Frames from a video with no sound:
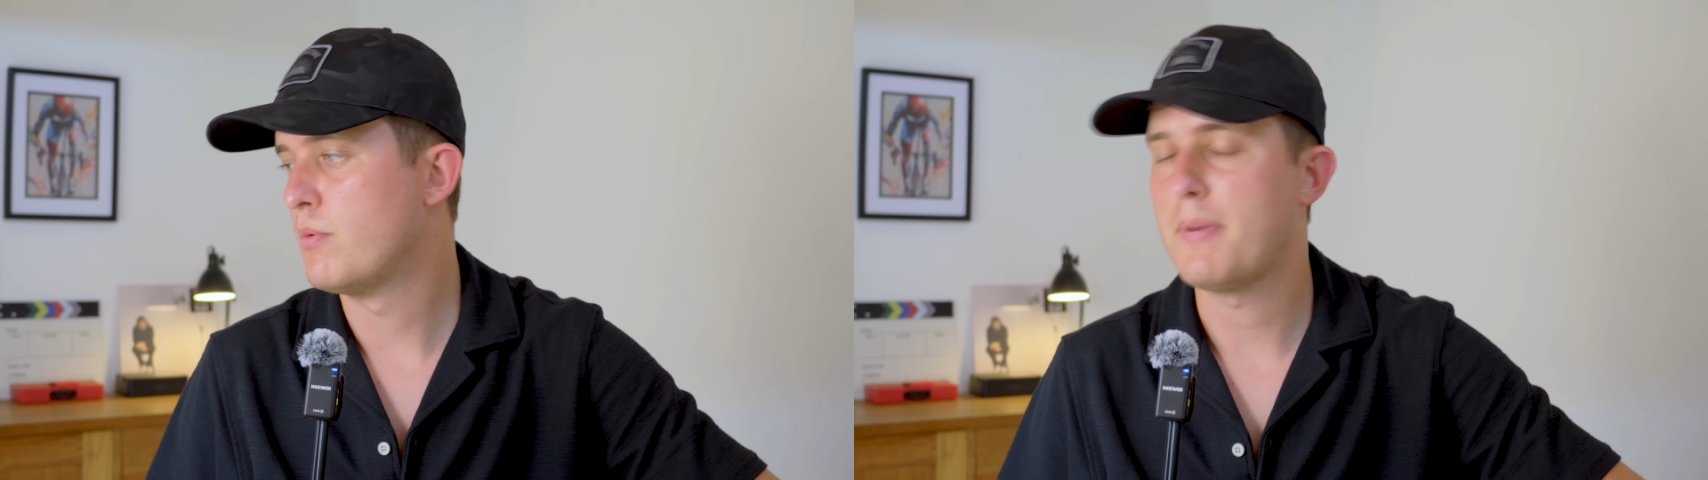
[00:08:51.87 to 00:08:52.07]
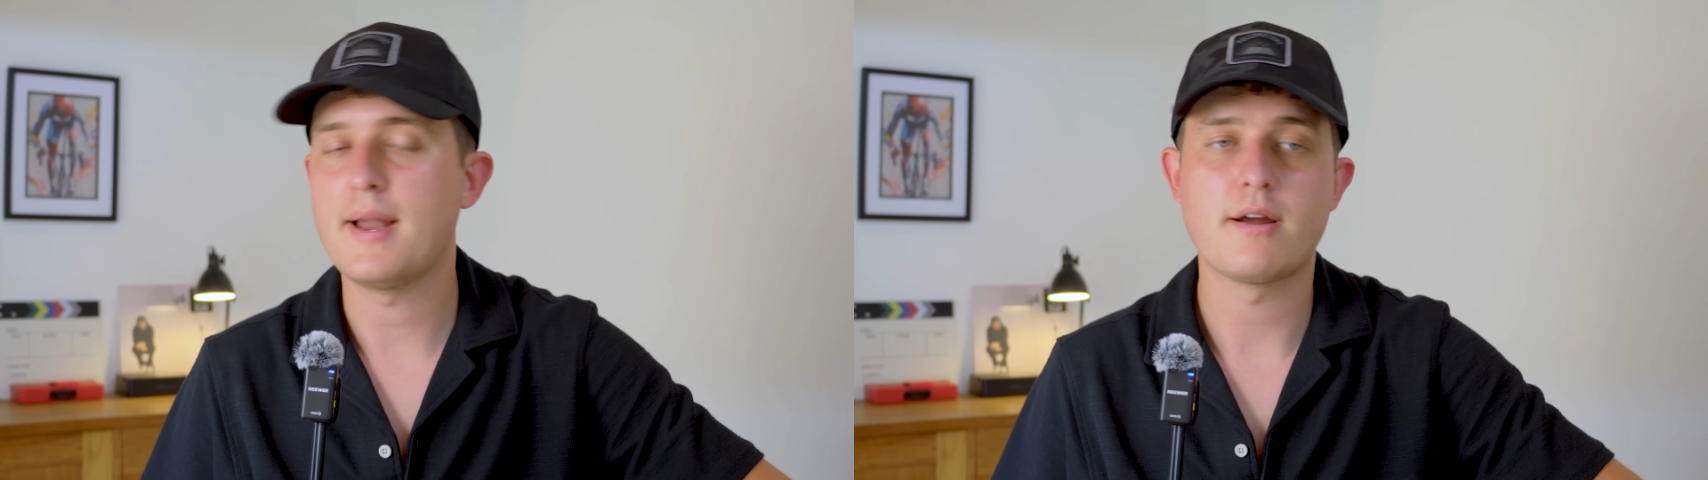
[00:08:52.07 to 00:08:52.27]

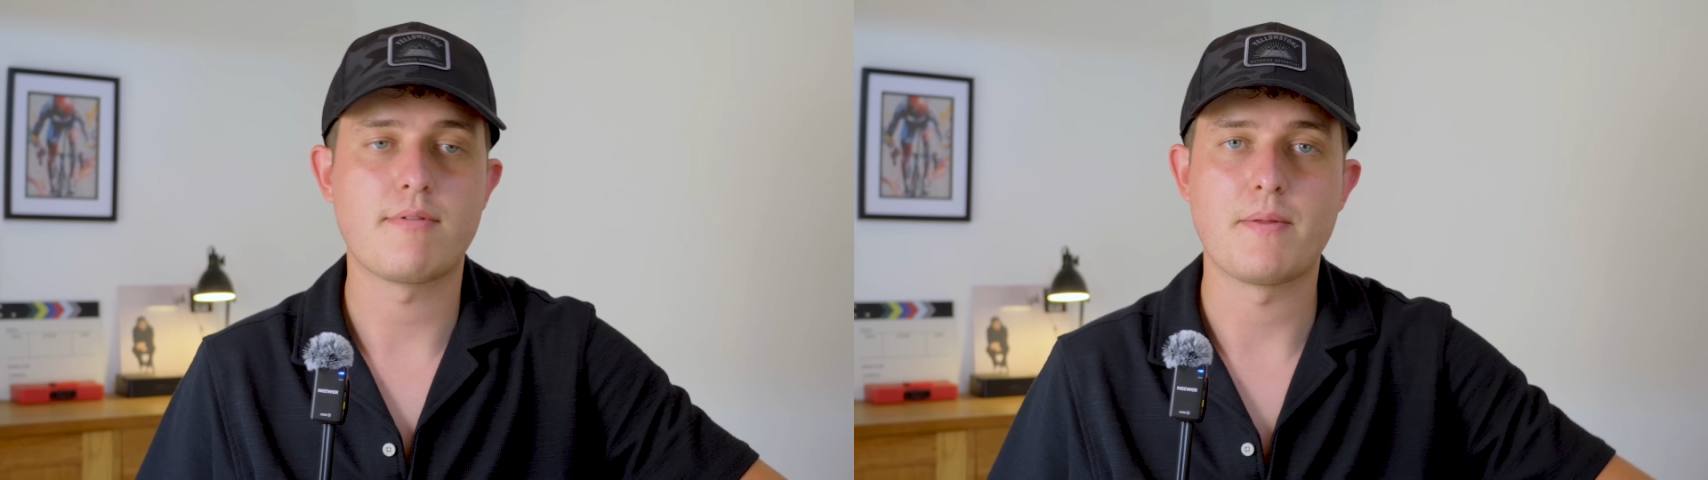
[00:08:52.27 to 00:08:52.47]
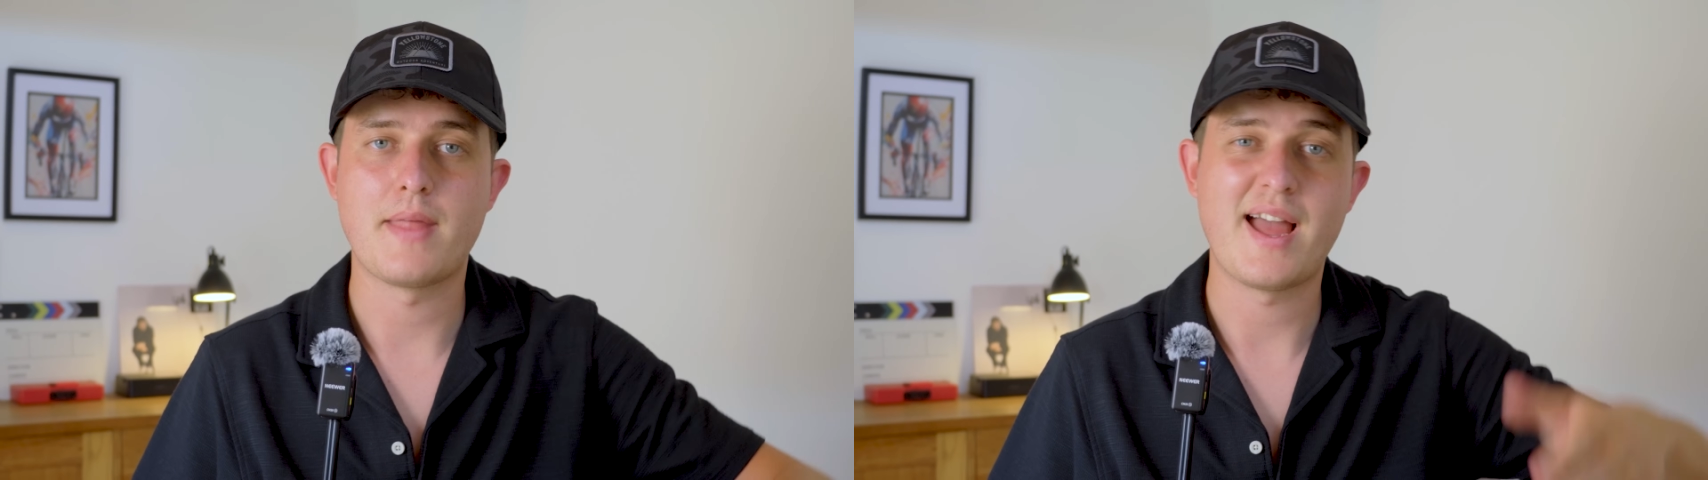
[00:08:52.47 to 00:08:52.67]
play
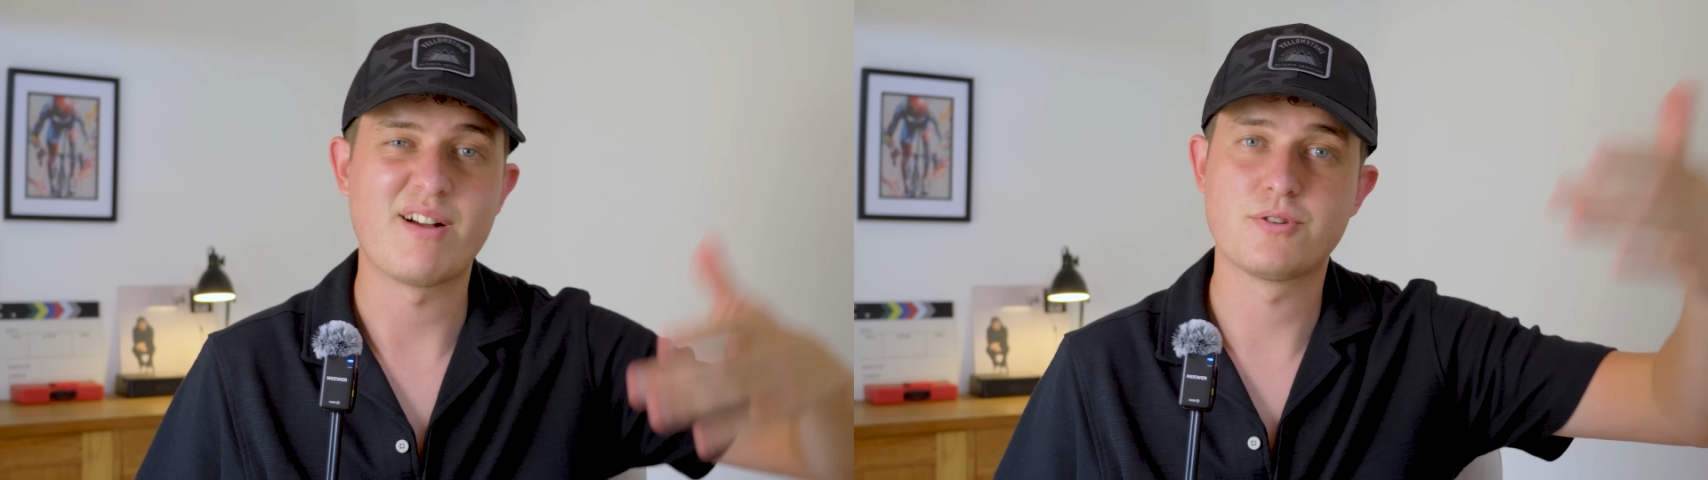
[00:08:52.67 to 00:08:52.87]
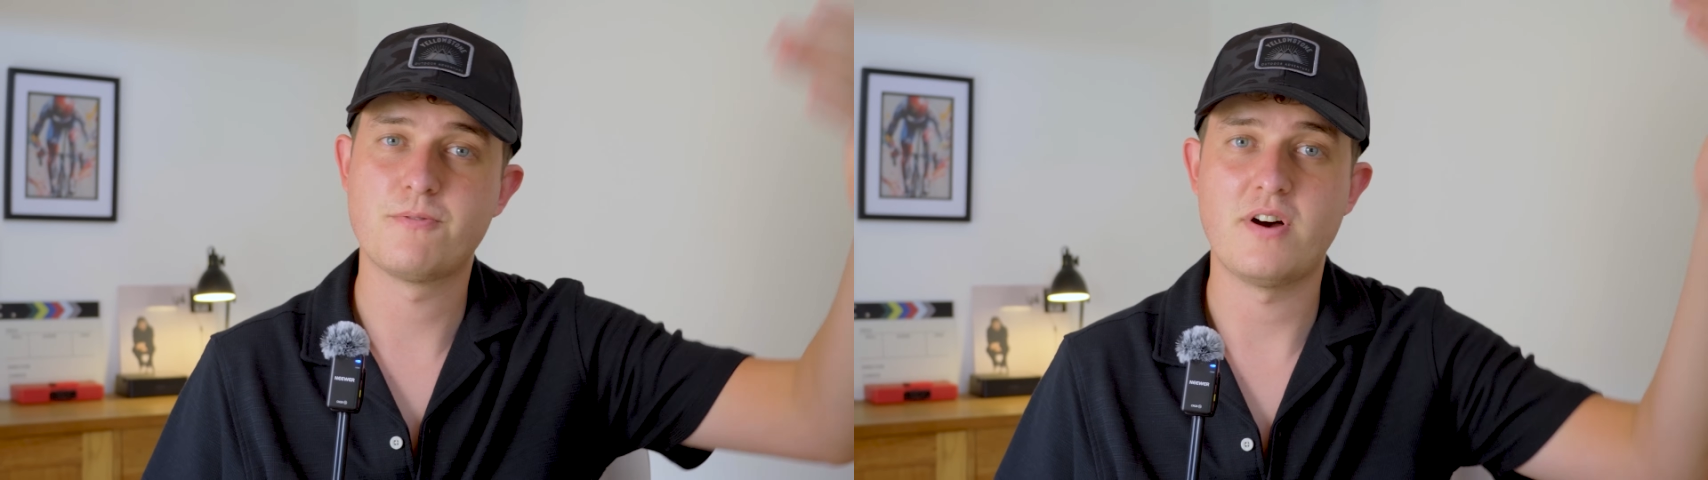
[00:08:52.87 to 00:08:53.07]
around the
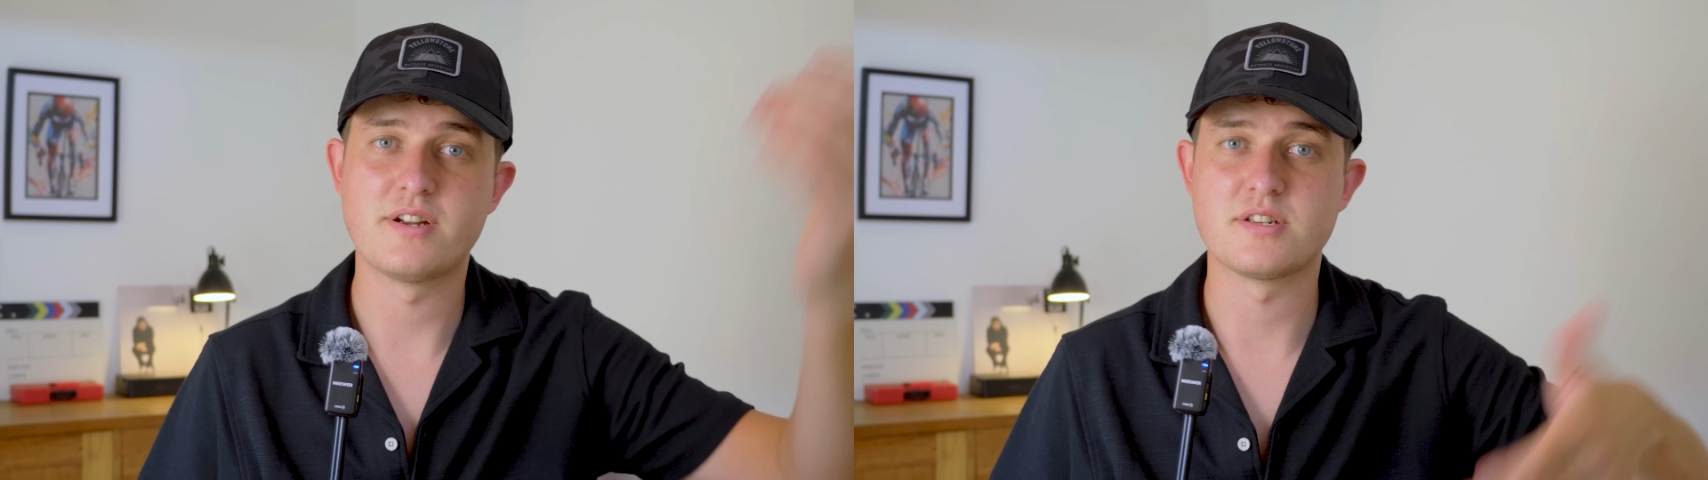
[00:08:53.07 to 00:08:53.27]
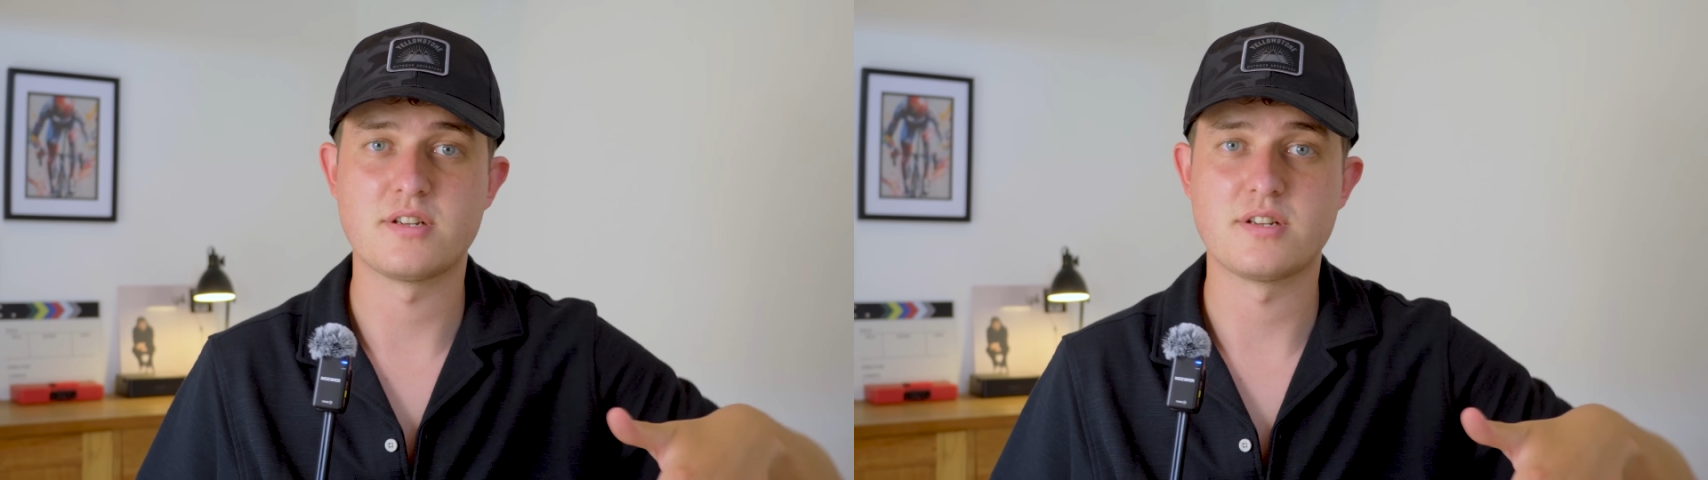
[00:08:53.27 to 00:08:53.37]
house, find a